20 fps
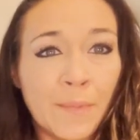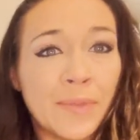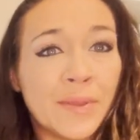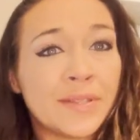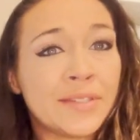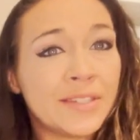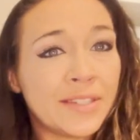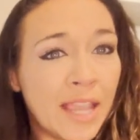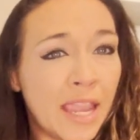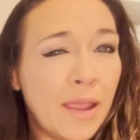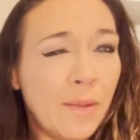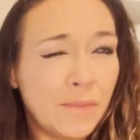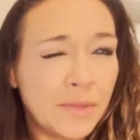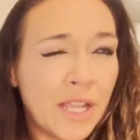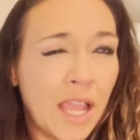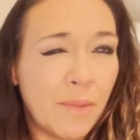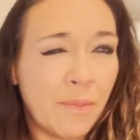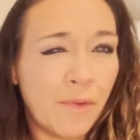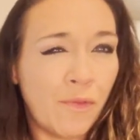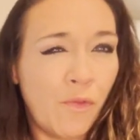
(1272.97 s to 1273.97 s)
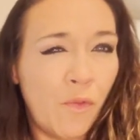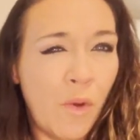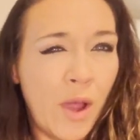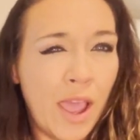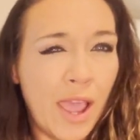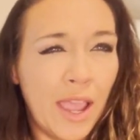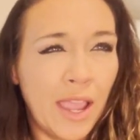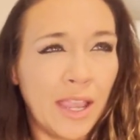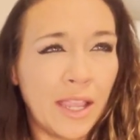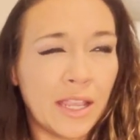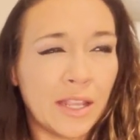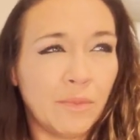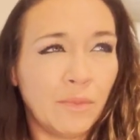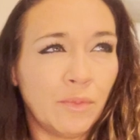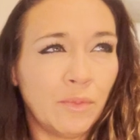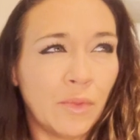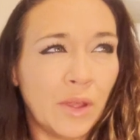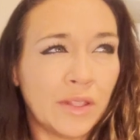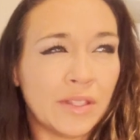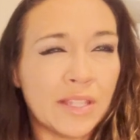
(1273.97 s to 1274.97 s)
The same type of way
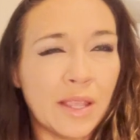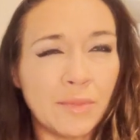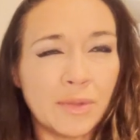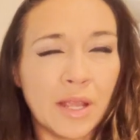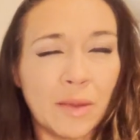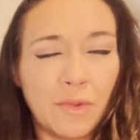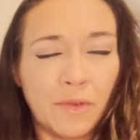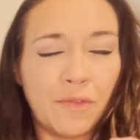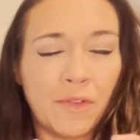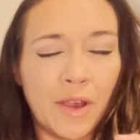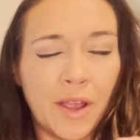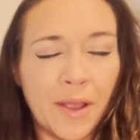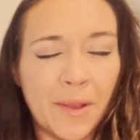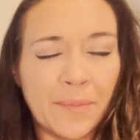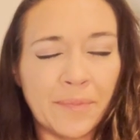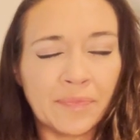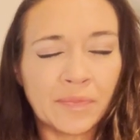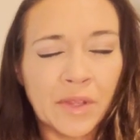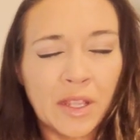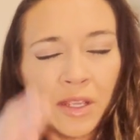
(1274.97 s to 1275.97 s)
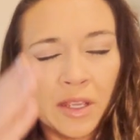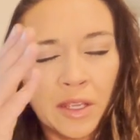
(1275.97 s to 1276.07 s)
can, the same type of um,